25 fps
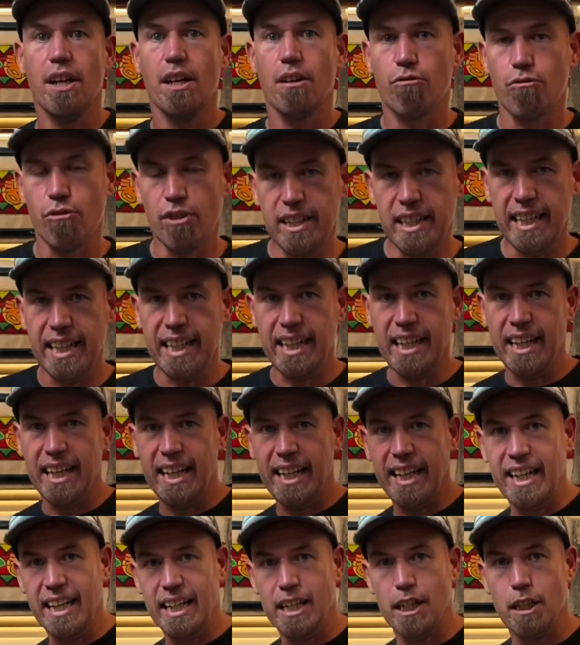really
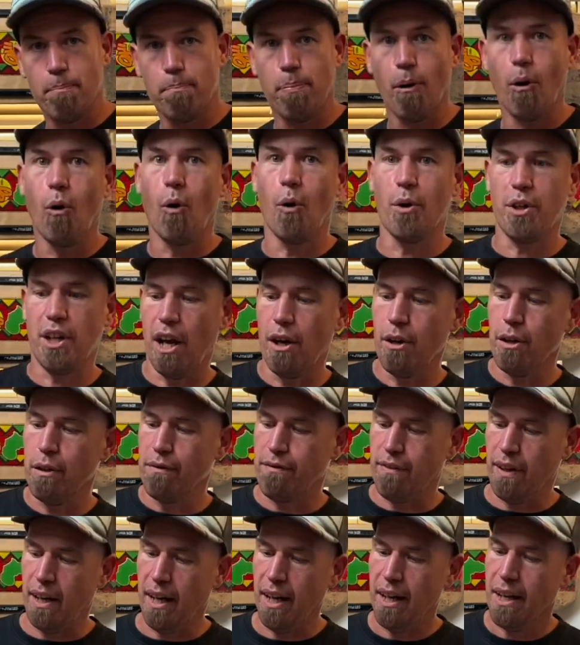lean the board
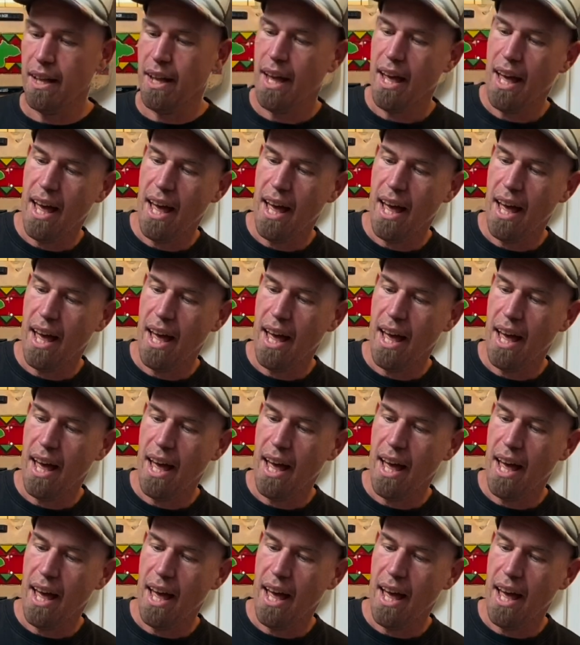over.